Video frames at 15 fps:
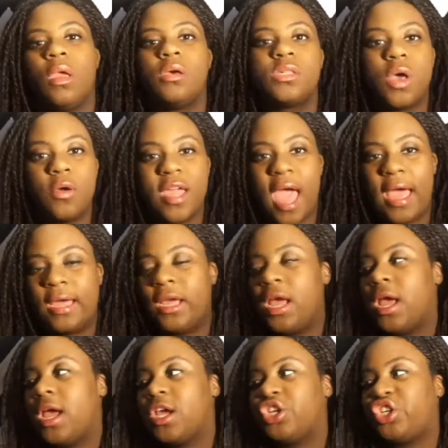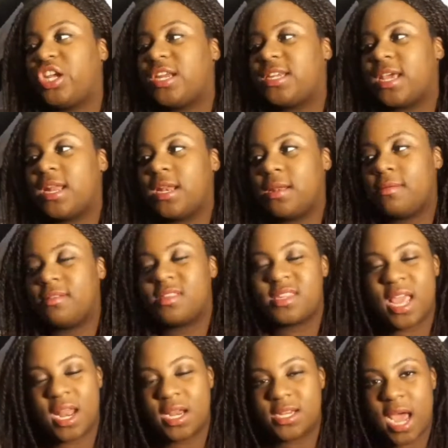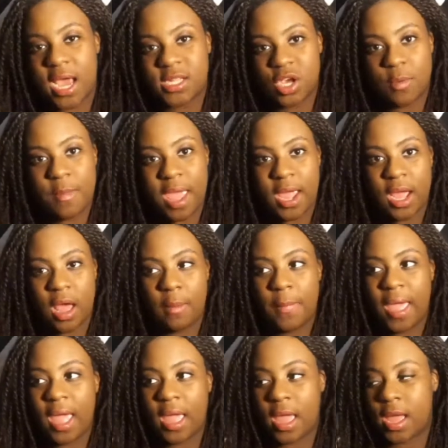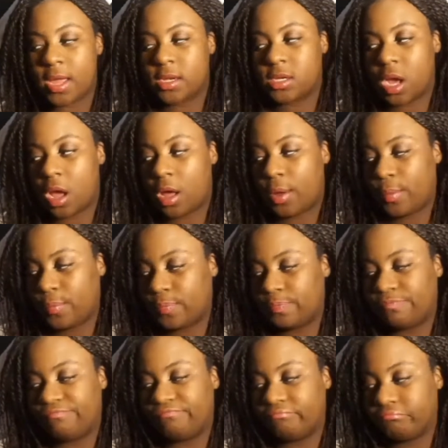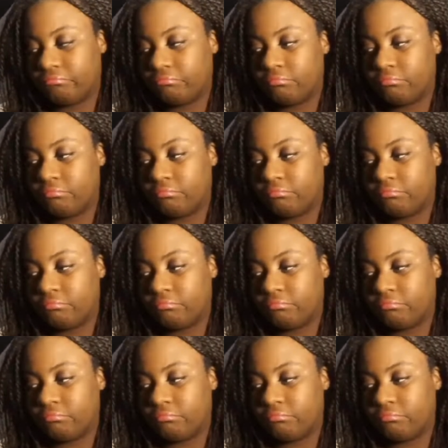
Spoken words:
So yeah, she didn't sanitize her makeup, and I'm